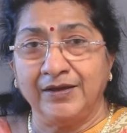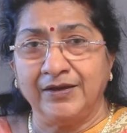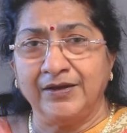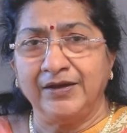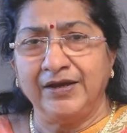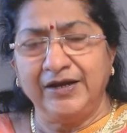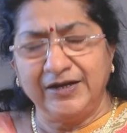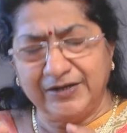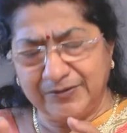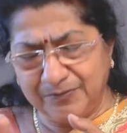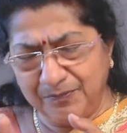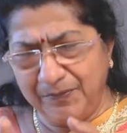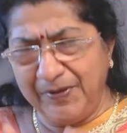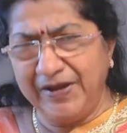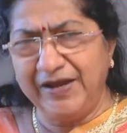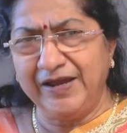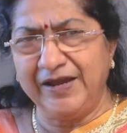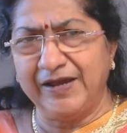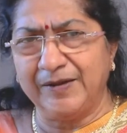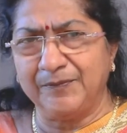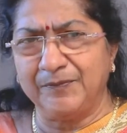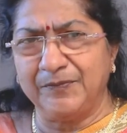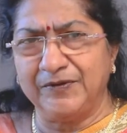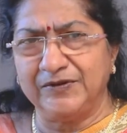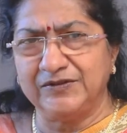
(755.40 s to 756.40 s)
It may
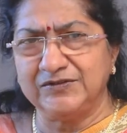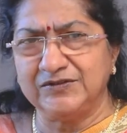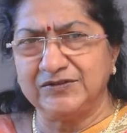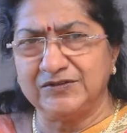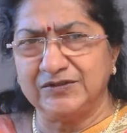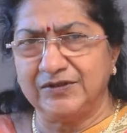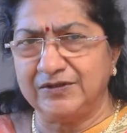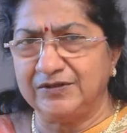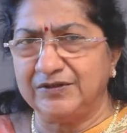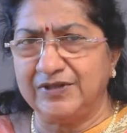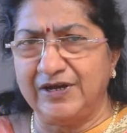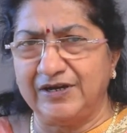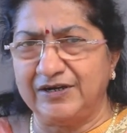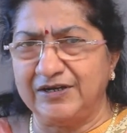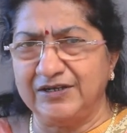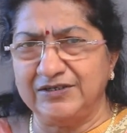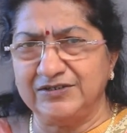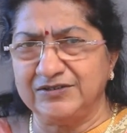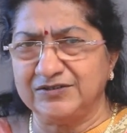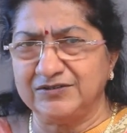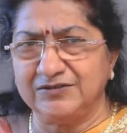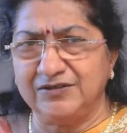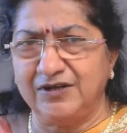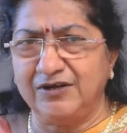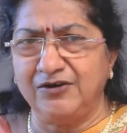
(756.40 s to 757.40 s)
happen, that
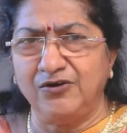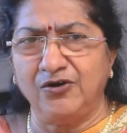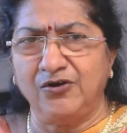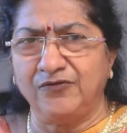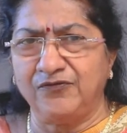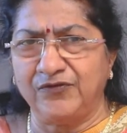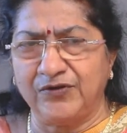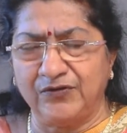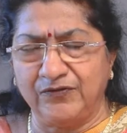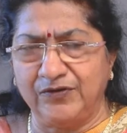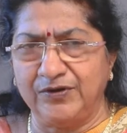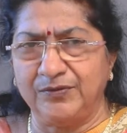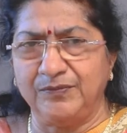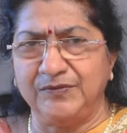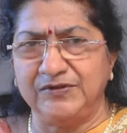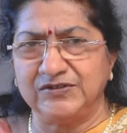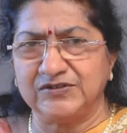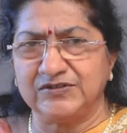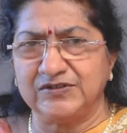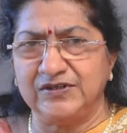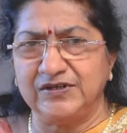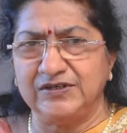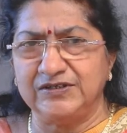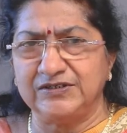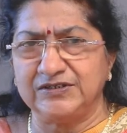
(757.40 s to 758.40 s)
is none of our
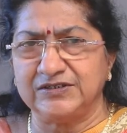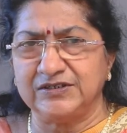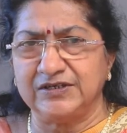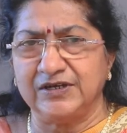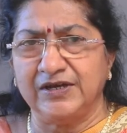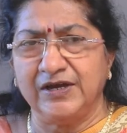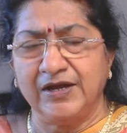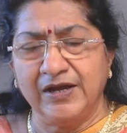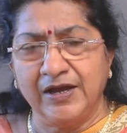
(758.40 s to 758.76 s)
business,